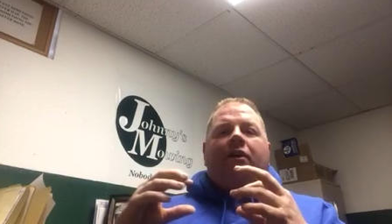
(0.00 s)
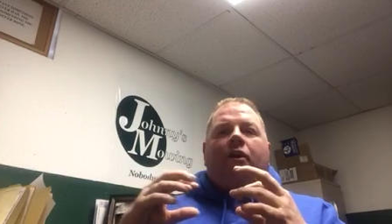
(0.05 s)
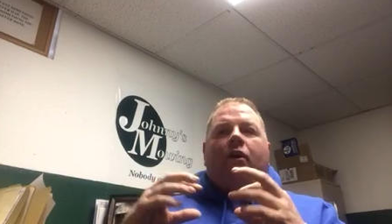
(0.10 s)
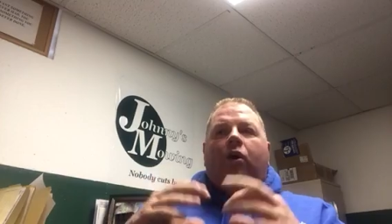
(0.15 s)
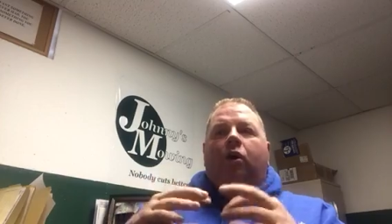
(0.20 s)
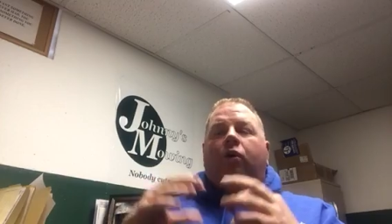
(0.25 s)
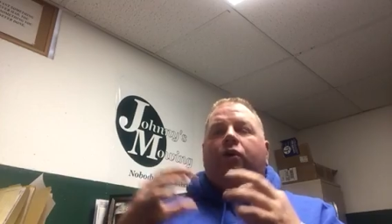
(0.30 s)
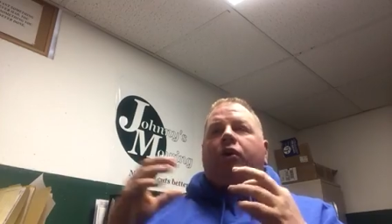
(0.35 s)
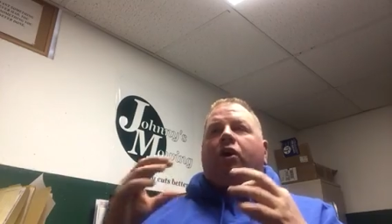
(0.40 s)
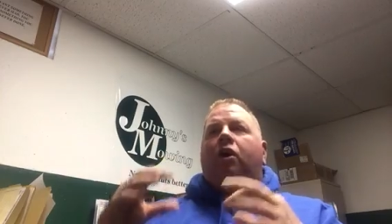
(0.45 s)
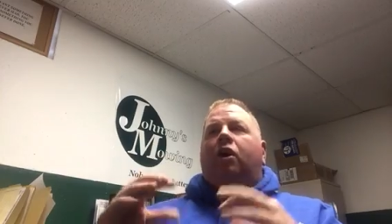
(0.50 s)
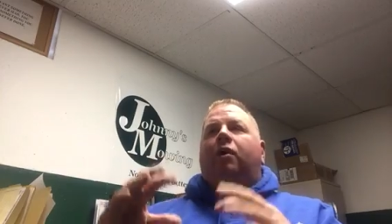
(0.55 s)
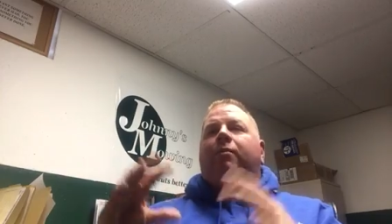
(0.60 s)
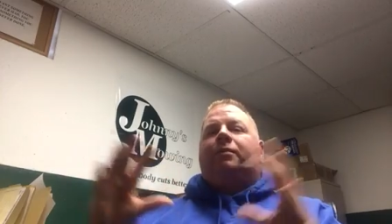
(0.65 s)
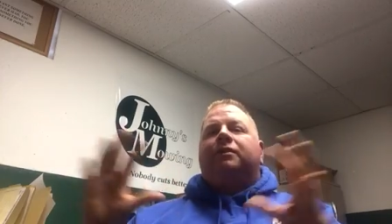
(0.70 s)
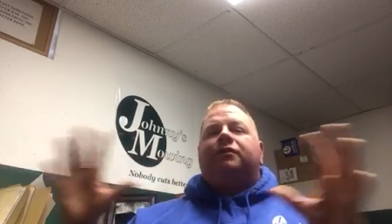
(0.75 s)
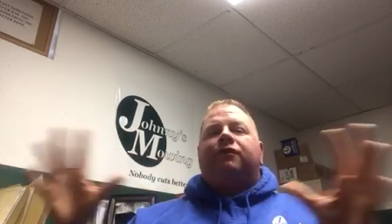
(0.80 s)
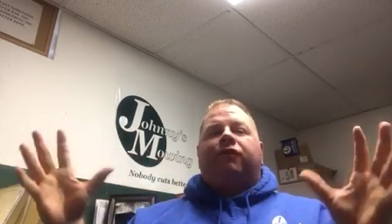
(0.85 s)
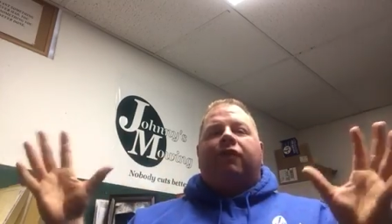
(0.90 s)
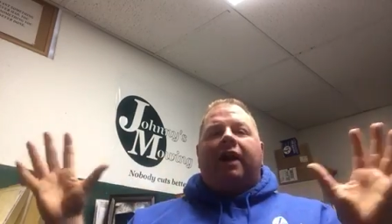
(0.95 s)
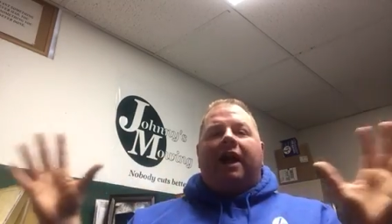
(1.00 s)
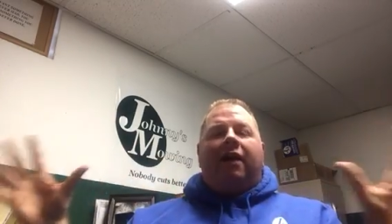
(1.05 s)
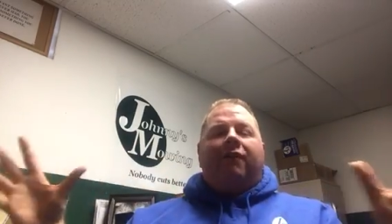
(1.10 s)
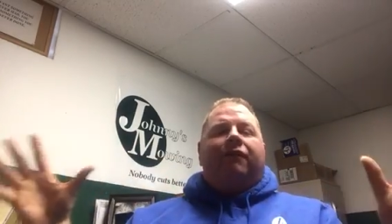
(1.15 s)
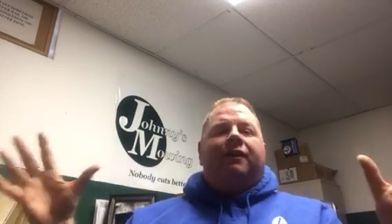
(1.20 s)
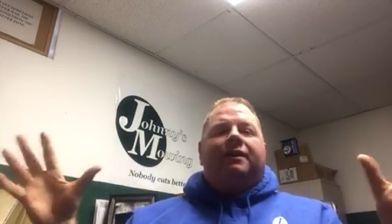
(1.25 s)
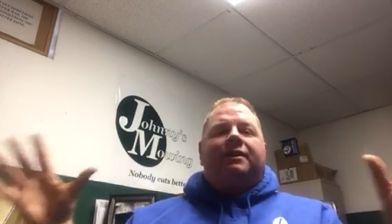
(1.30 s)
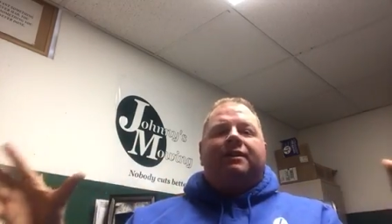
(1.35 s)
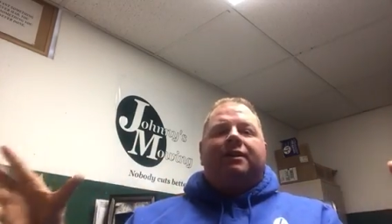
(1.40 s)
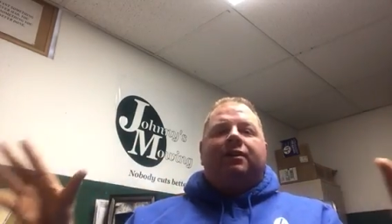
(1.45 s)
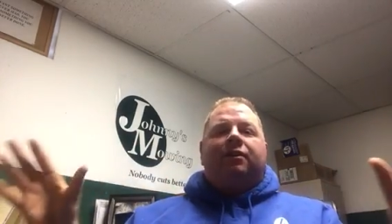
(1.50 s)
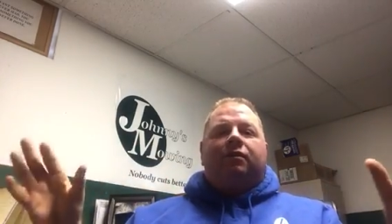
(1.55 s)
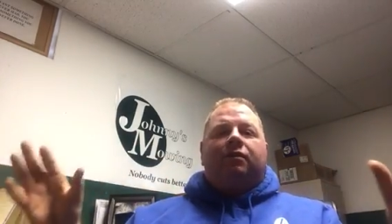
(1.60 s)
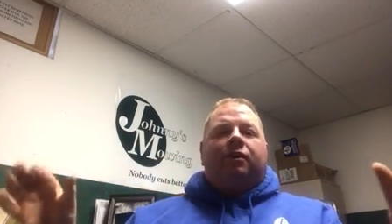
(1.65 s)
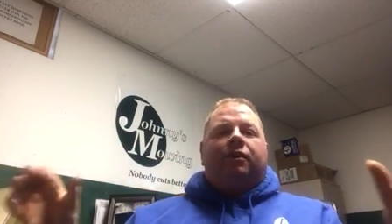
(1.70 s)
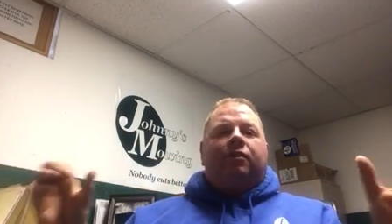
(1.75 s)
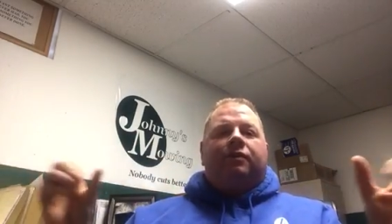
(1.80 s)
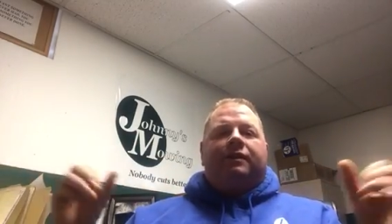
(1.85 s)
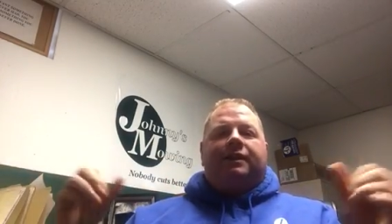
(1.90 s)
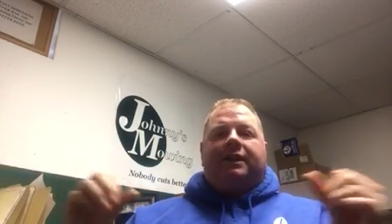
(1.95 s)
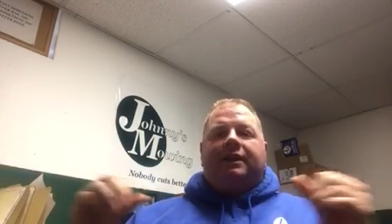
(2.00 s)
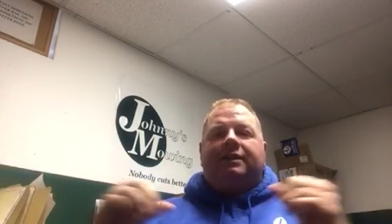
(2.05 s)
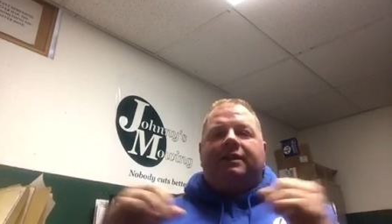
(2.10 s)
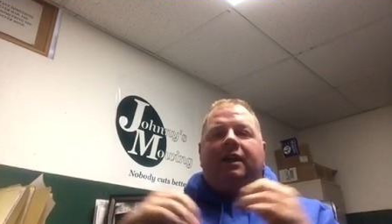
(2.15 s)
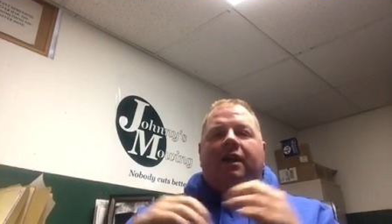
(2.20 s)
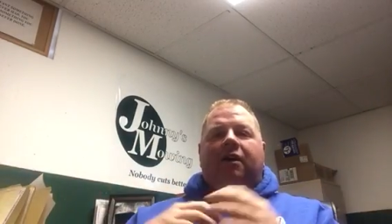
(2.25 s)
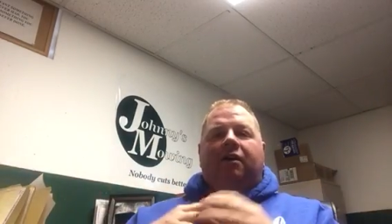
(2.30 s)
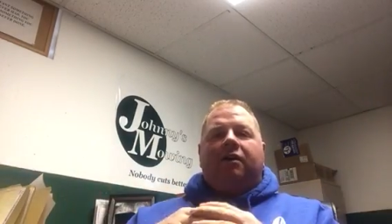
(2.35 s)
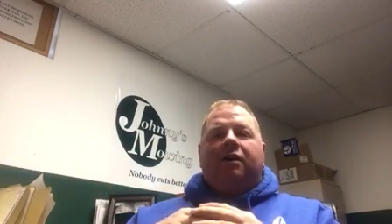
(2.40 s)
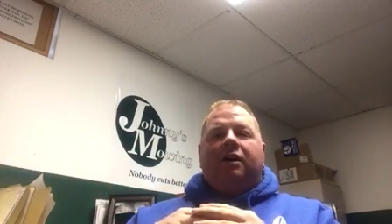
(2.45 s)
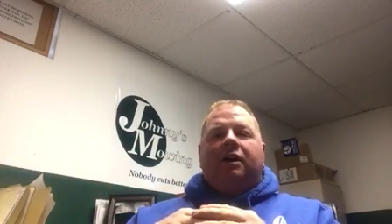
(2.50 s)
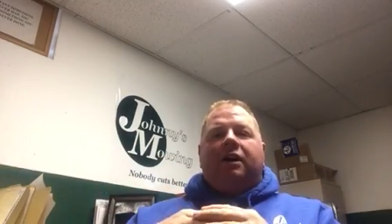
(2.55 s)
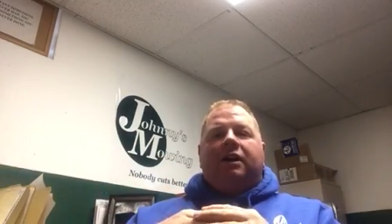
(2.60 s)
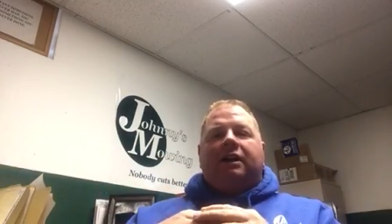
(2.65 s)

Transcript: hold harmless for every single little detail.